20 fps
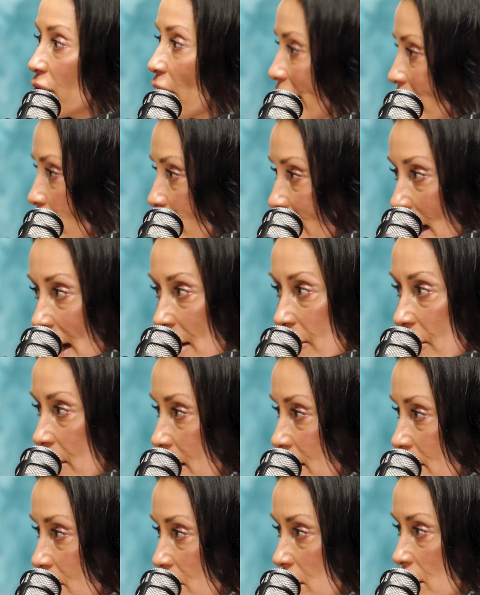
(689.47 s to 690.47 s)
Vitamin
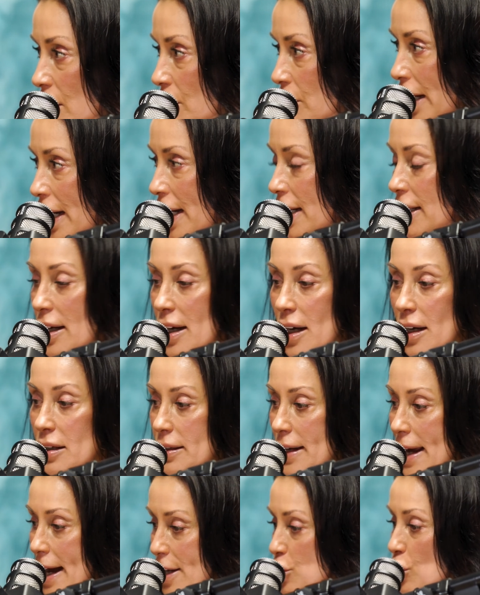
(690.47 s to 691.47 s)
IVs, right?
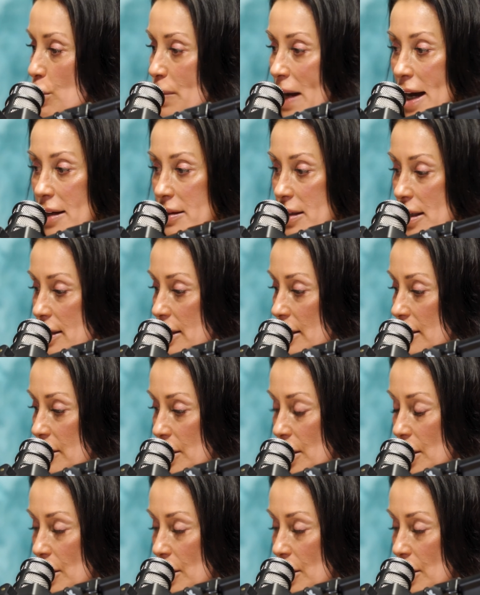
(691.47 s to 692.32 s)
Naturopathic,